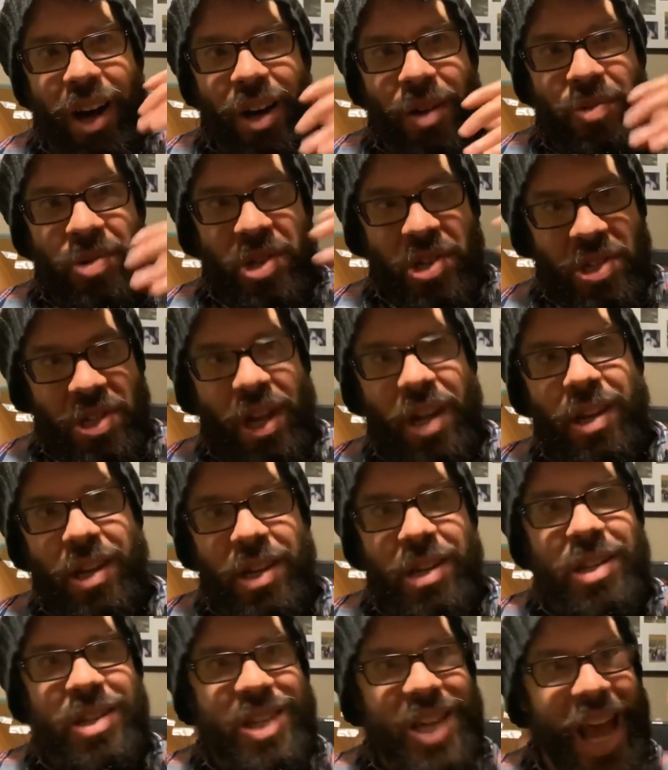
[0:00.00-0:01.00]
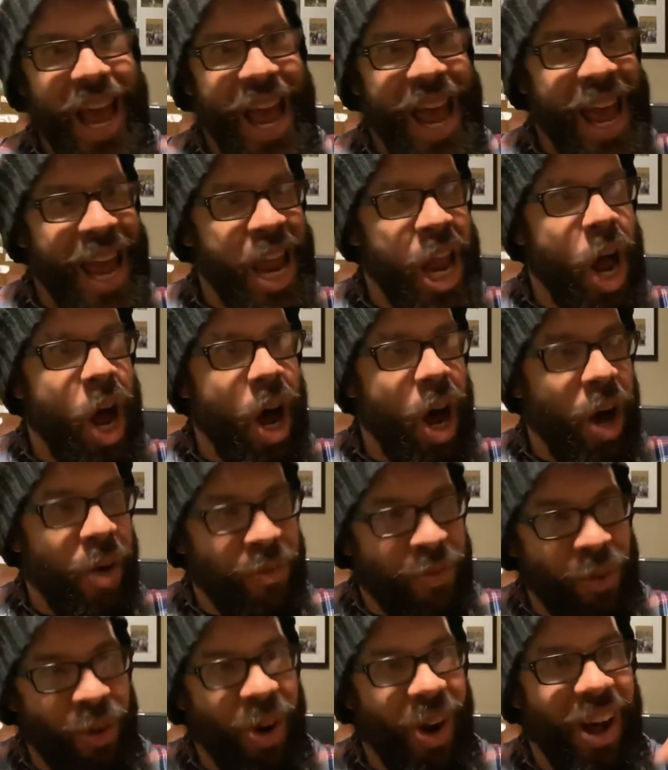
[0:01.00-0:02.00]
descendants, and
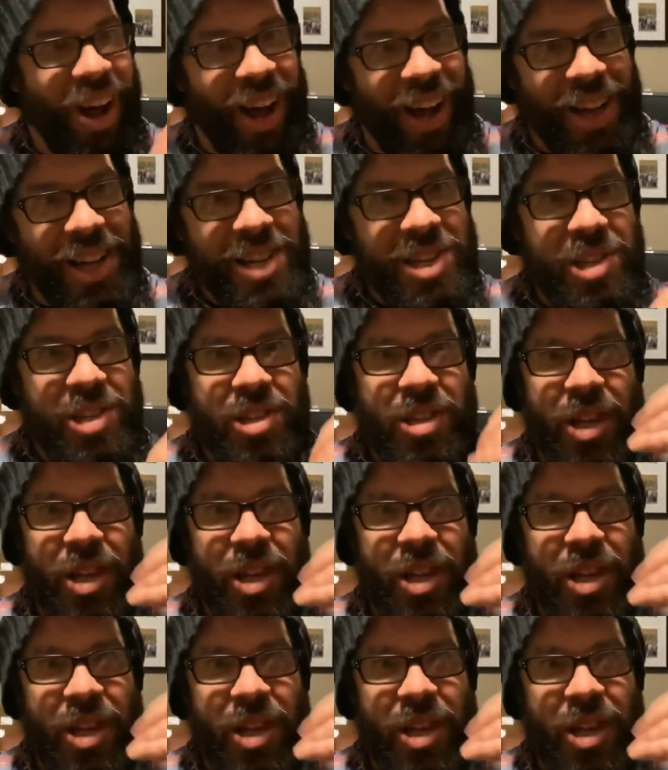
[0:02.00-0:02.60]
for us,